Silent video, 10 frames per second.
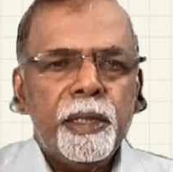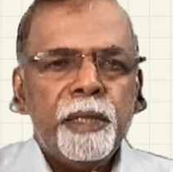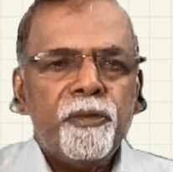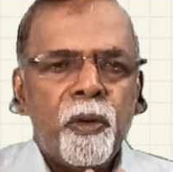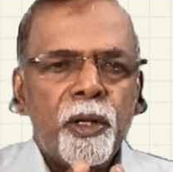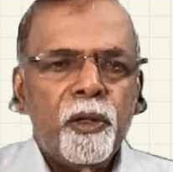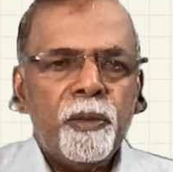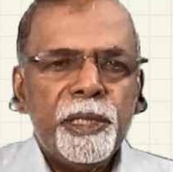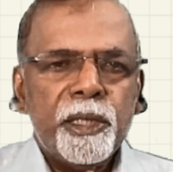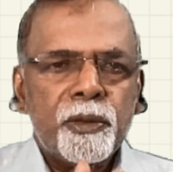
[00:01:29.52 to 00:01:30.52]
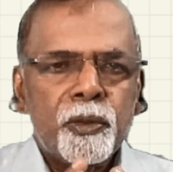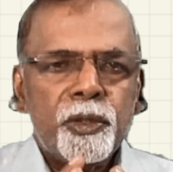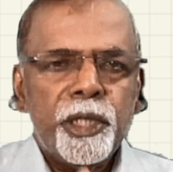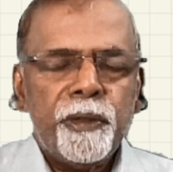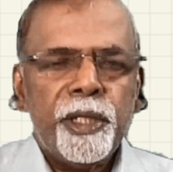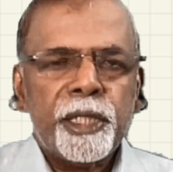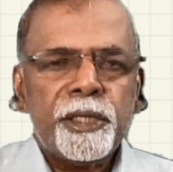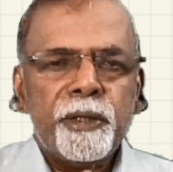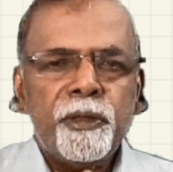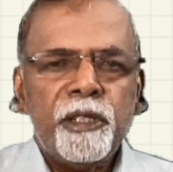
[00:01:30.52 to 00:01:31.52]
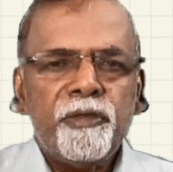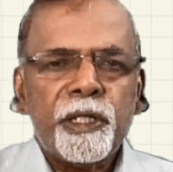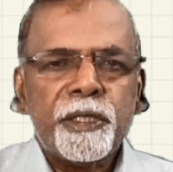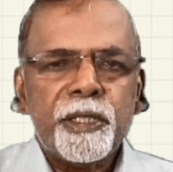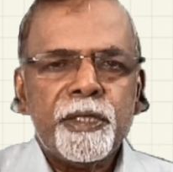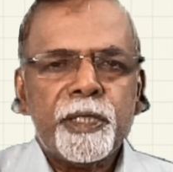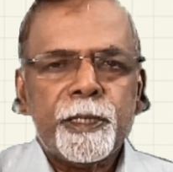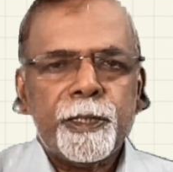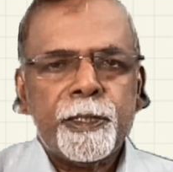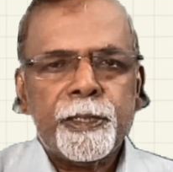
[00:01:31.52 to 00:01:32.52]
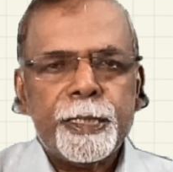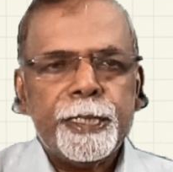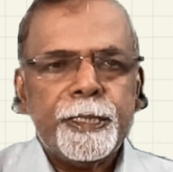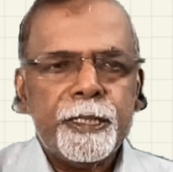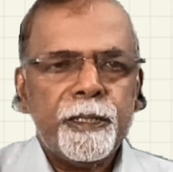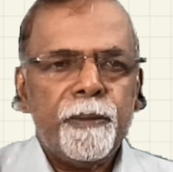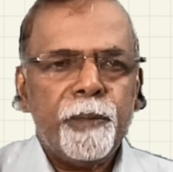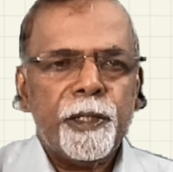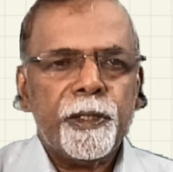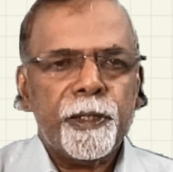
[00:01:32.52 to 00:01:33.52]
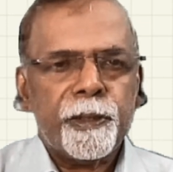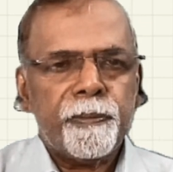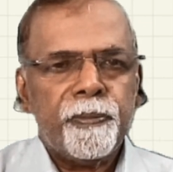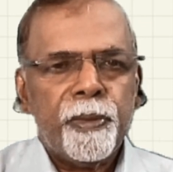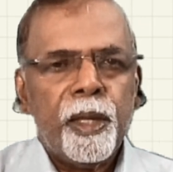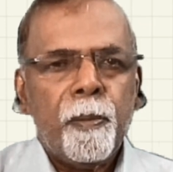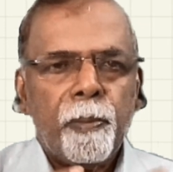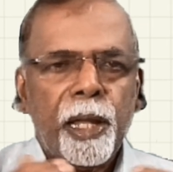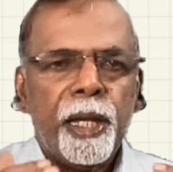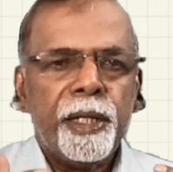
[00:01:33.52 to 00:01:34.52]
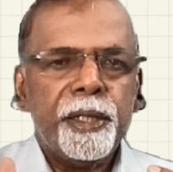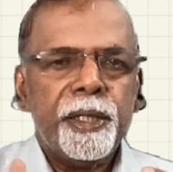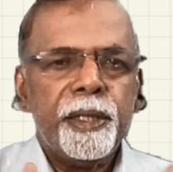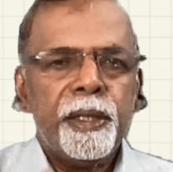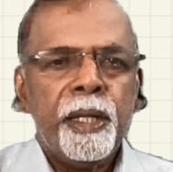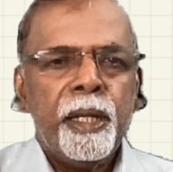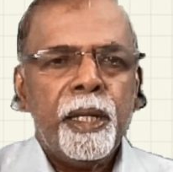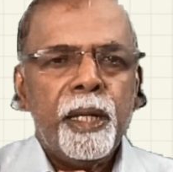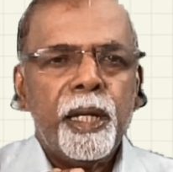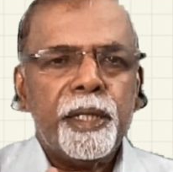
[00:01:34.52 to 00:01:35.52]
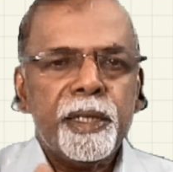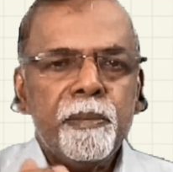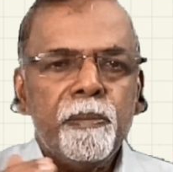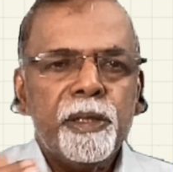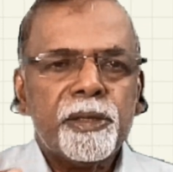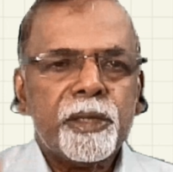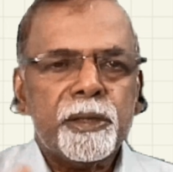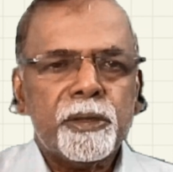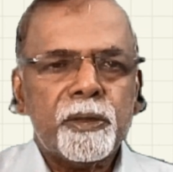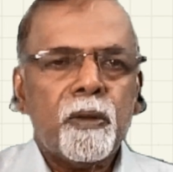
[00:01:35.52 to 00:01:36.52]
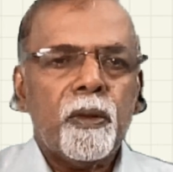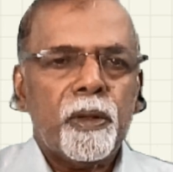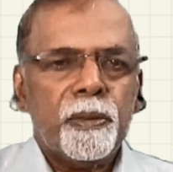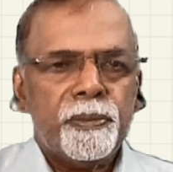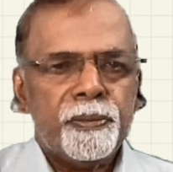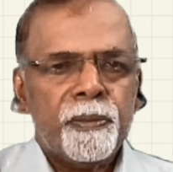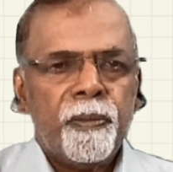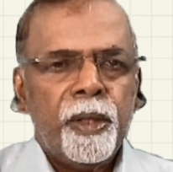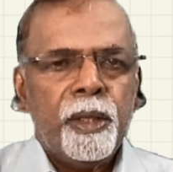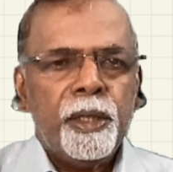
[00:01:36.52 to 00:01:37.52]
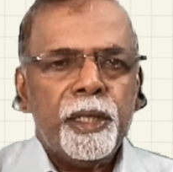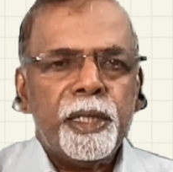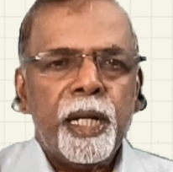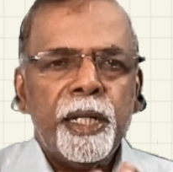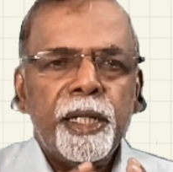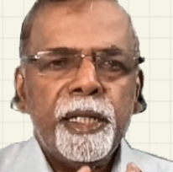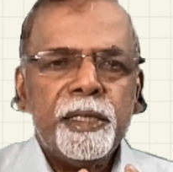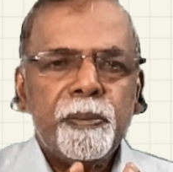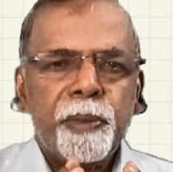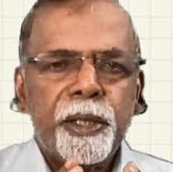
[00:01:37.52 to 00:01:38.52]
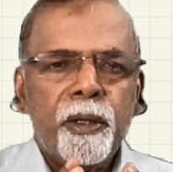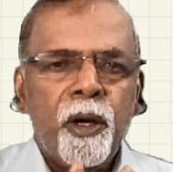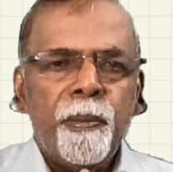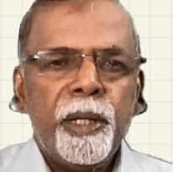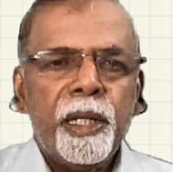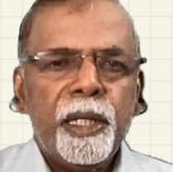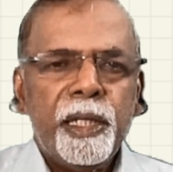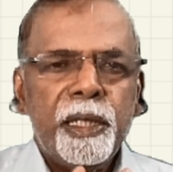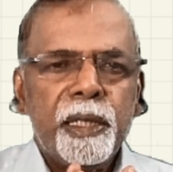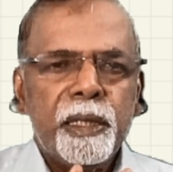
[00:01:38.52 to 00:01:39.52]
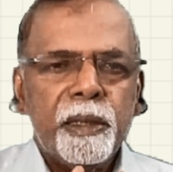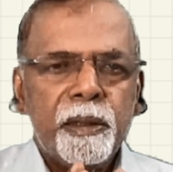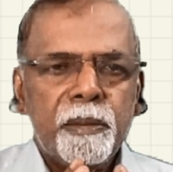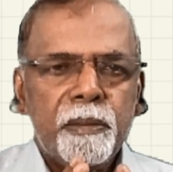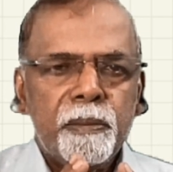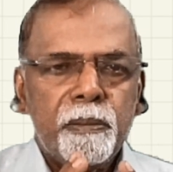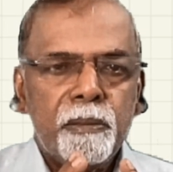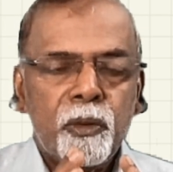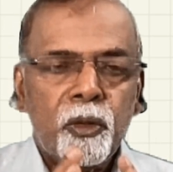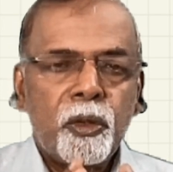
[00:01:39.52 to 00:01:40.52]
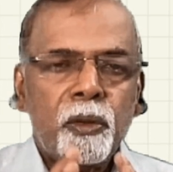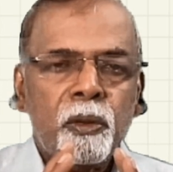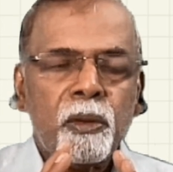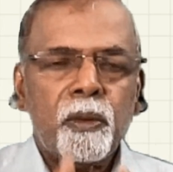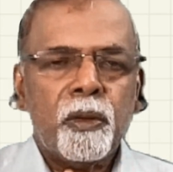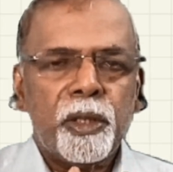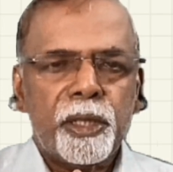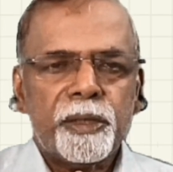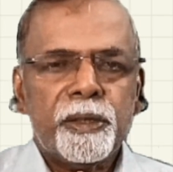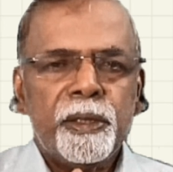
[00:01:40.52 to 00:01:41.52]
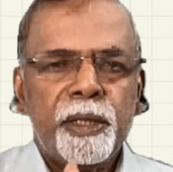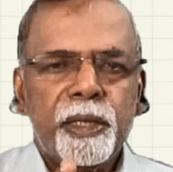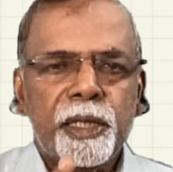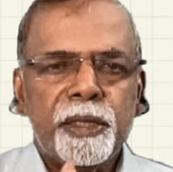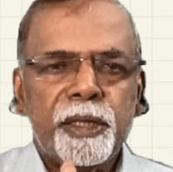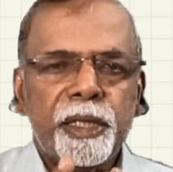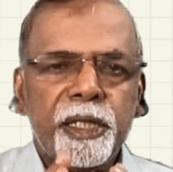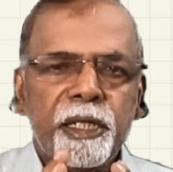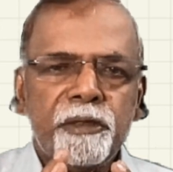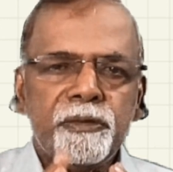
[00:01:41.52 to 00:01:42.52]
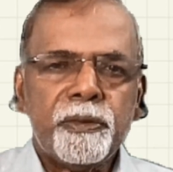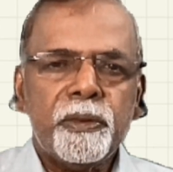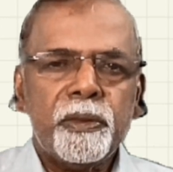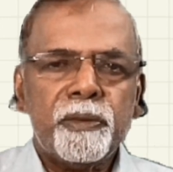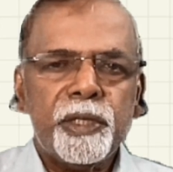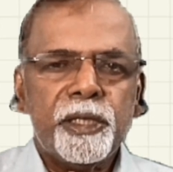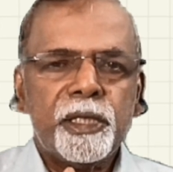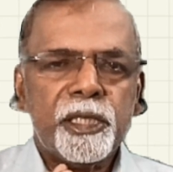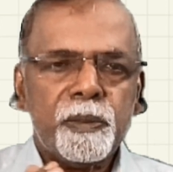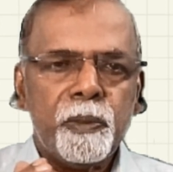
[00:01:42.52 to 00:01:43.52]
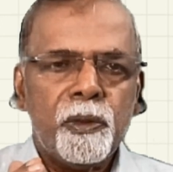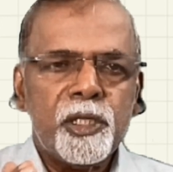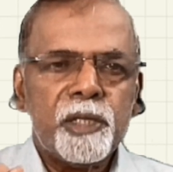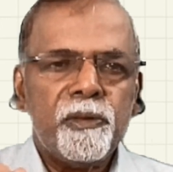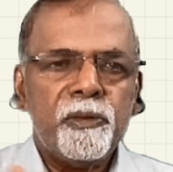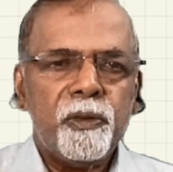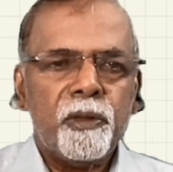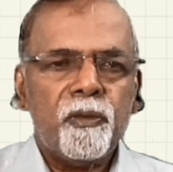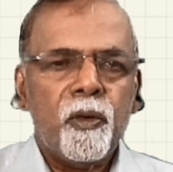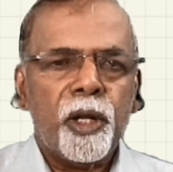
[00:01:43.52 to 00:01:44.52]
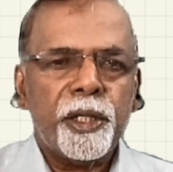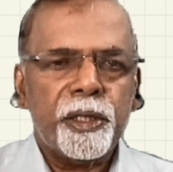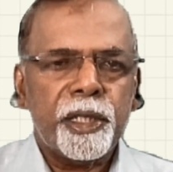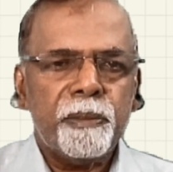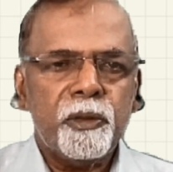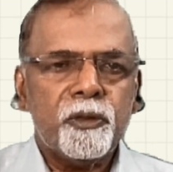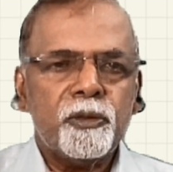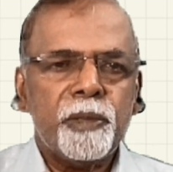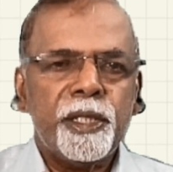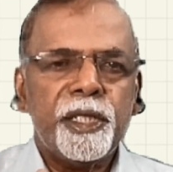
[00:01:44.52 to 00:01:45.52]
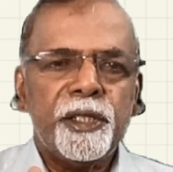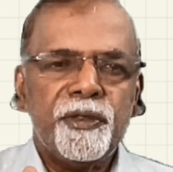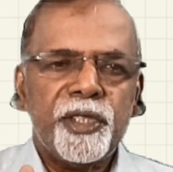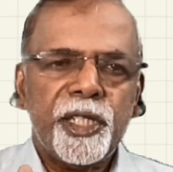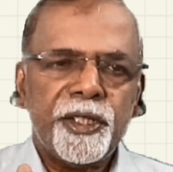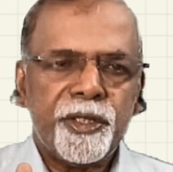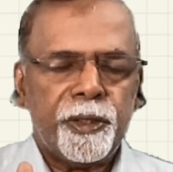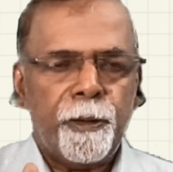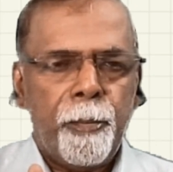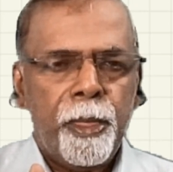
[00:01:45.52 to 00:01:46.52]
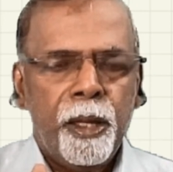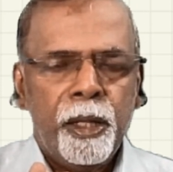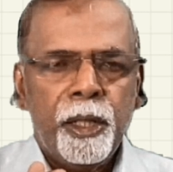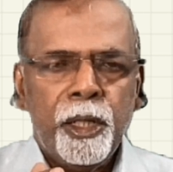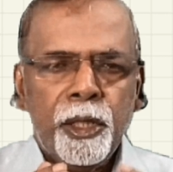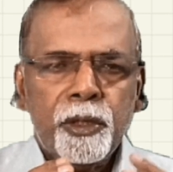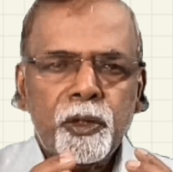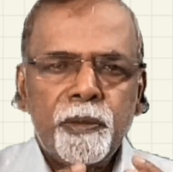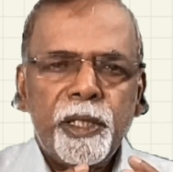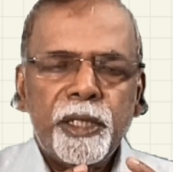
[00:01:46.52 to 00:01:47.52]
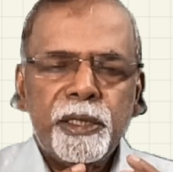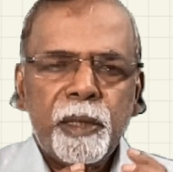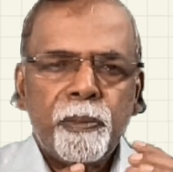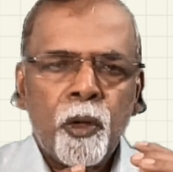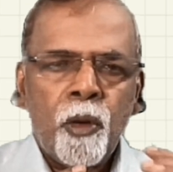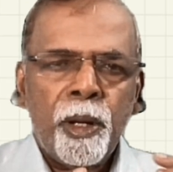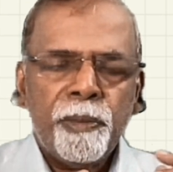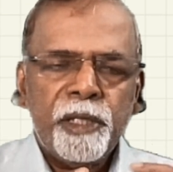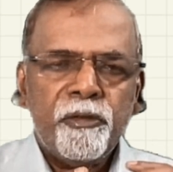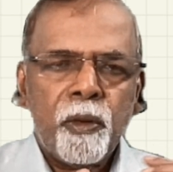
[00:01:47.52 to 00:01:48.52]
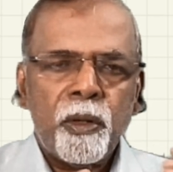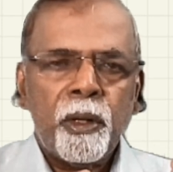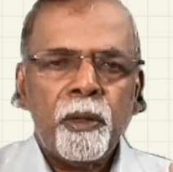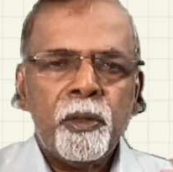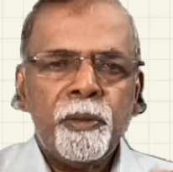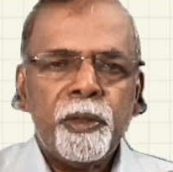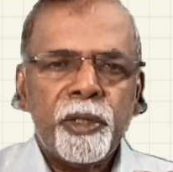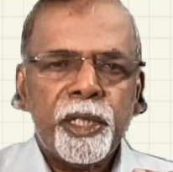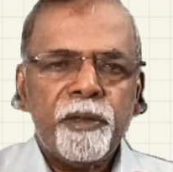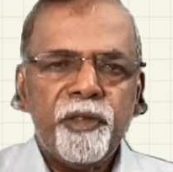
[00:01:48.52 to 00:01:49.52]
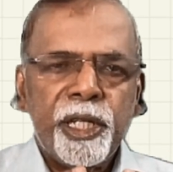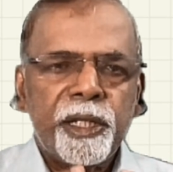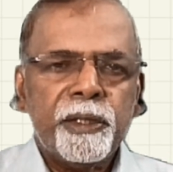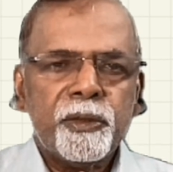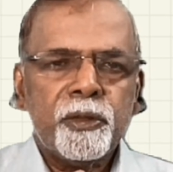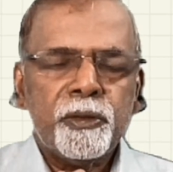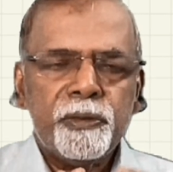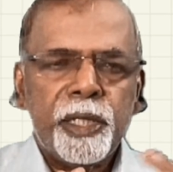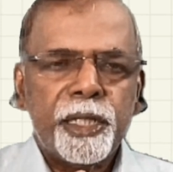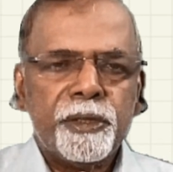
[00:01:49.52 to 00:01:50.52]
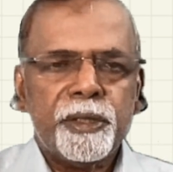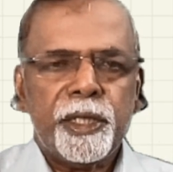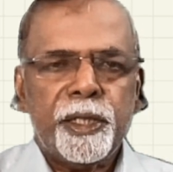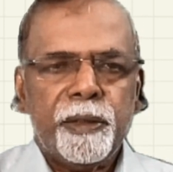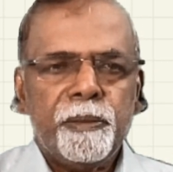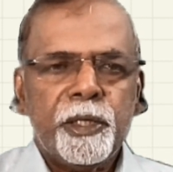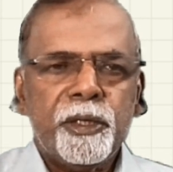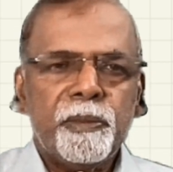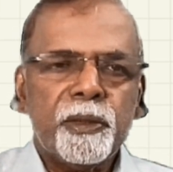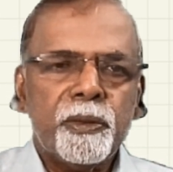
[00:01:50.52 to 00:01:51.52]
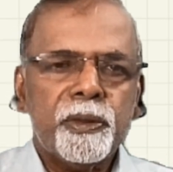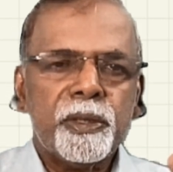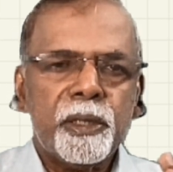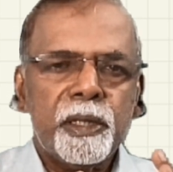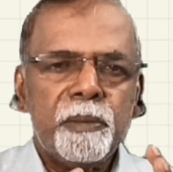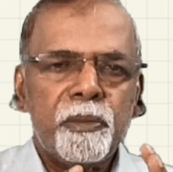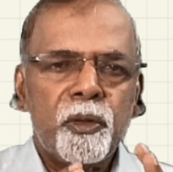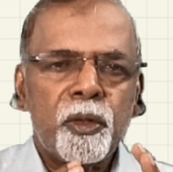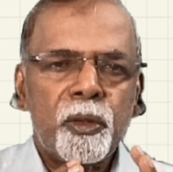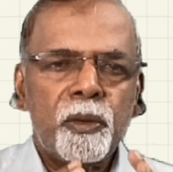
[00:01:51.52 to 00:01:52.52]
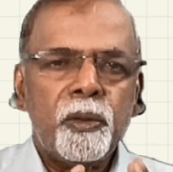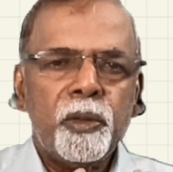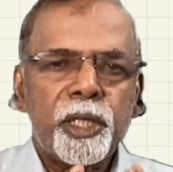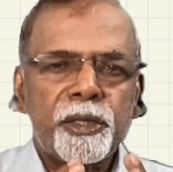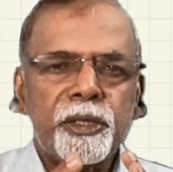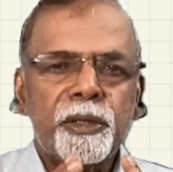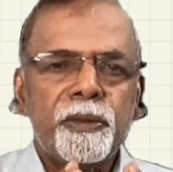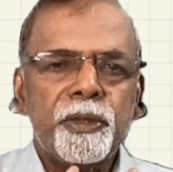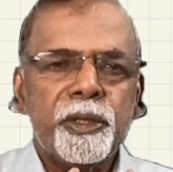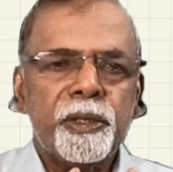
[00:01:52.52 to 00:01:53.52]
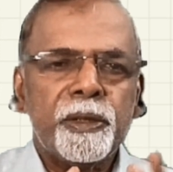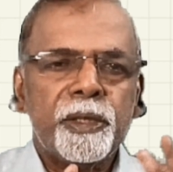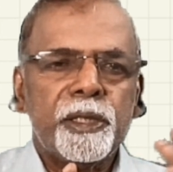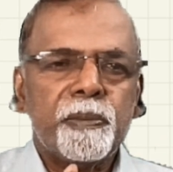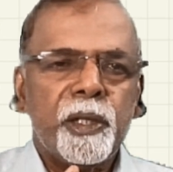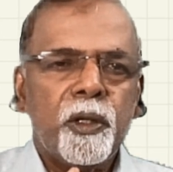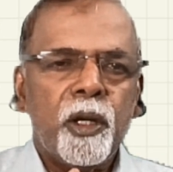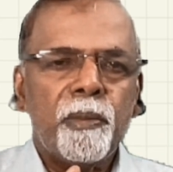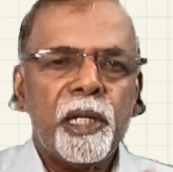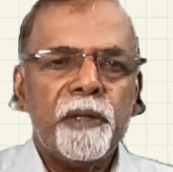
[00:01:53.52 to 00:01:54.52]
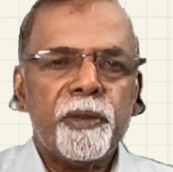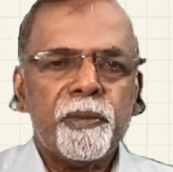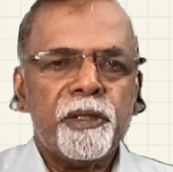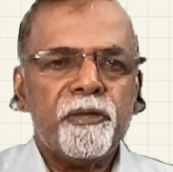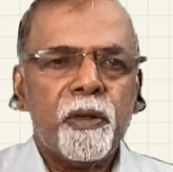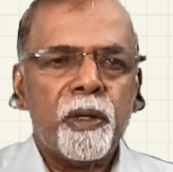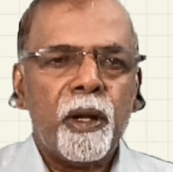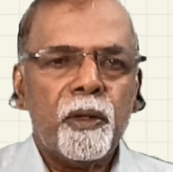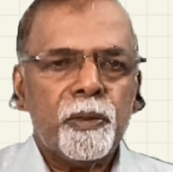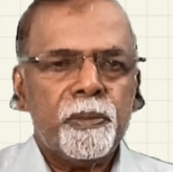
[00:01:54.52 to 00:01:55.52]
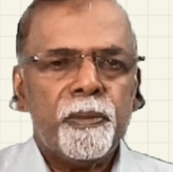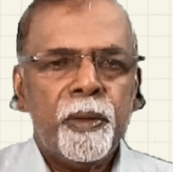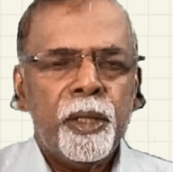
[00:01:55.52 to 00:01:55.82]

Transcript: The frontal lobe is associated with executive functions such as decision making, planning, and impulse control. It contains predominantly the motor cortex, that is area 4, which is responsible for voluntary movement initiation. So if there is a problem with the frontal lobe, you get weakness of that side. It is because the motor execution is predominantly from the frontal lobe.